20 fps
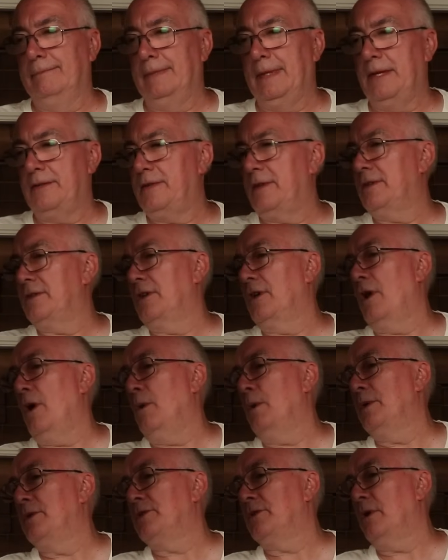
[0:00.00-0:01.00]
This isn't
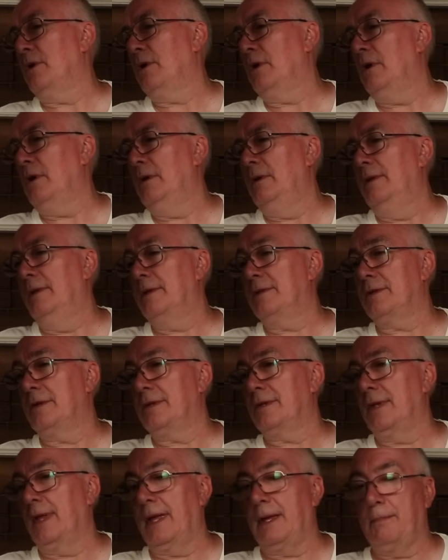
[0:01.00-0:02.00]
going so good. This
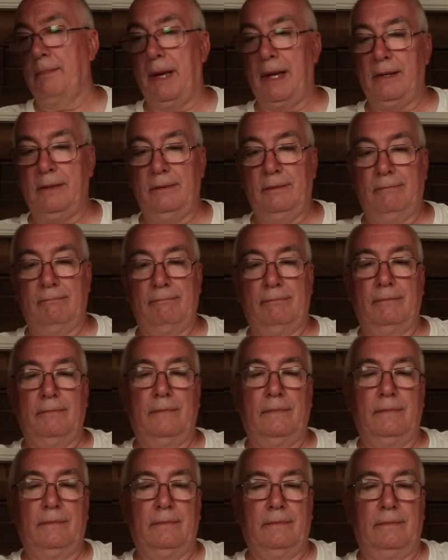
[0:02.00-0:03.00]
is like my
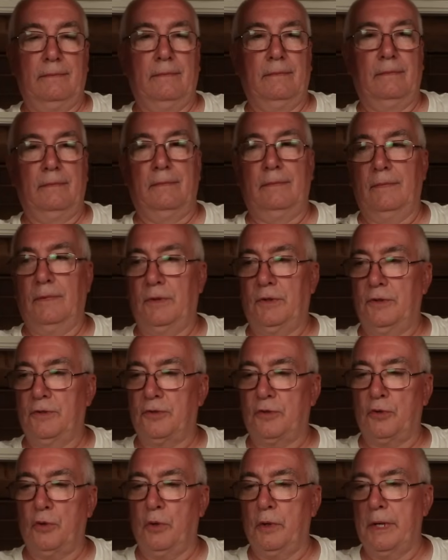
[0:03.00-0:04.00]

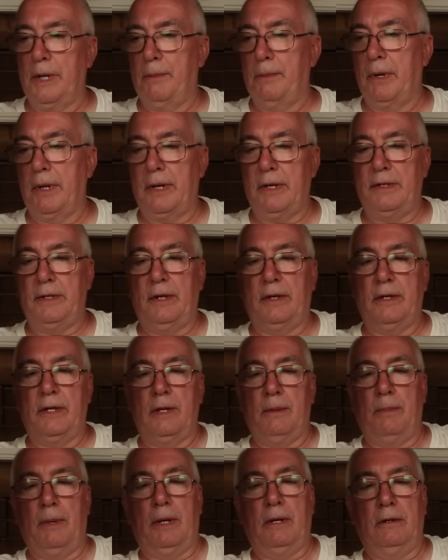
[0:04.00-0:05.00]
story I'm going to tell
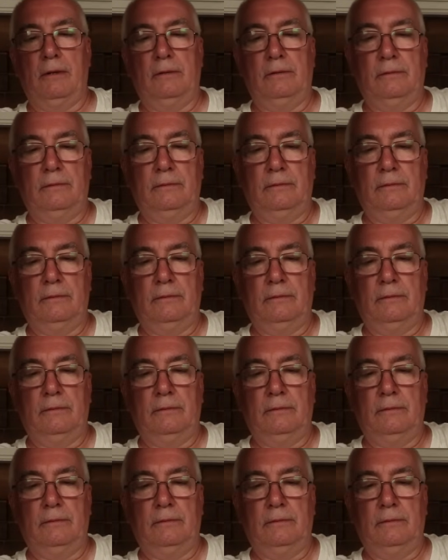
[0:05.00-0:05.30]
you about.